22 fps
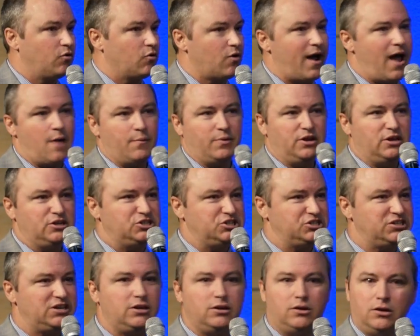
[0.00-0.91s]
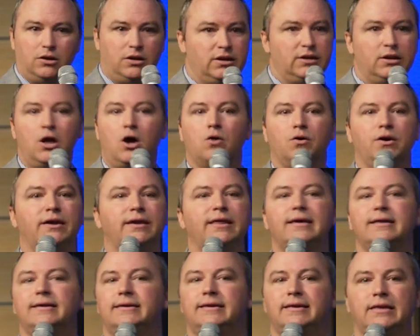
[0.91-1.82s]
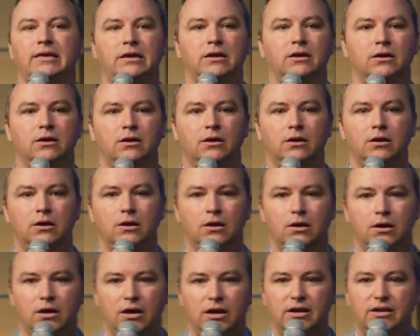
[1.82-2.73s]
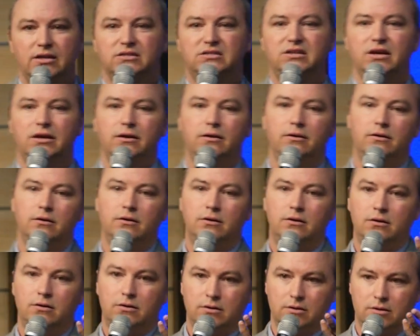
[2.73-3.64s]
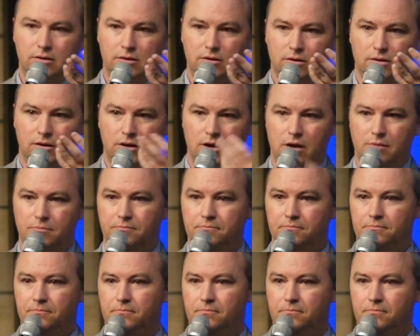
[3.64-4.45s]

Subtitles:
ground. No, he didn't, did he? He just said, come.